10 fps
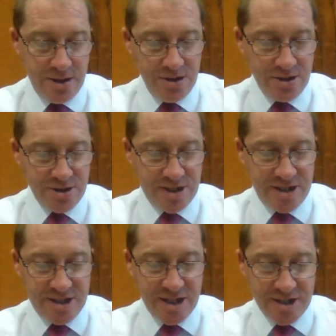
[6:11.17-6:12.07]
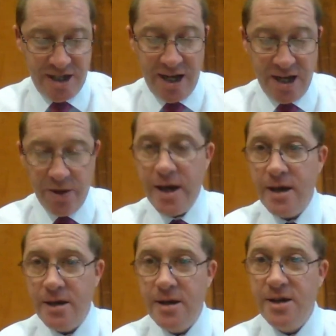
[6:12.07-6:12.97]
You'll not see 60 anyway.
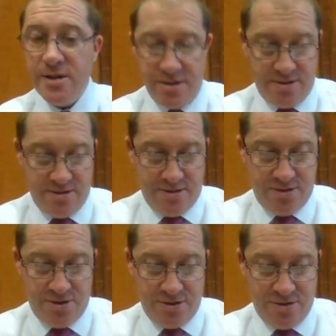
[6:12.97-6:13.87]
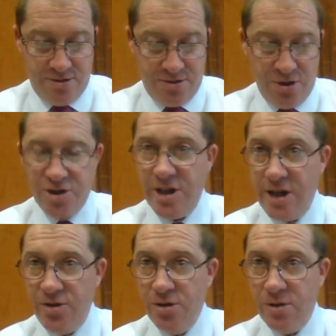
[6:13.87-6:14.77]
Dossing
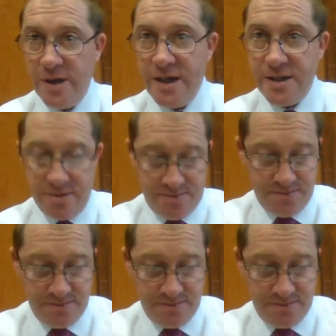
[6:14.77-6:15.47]
in doorways.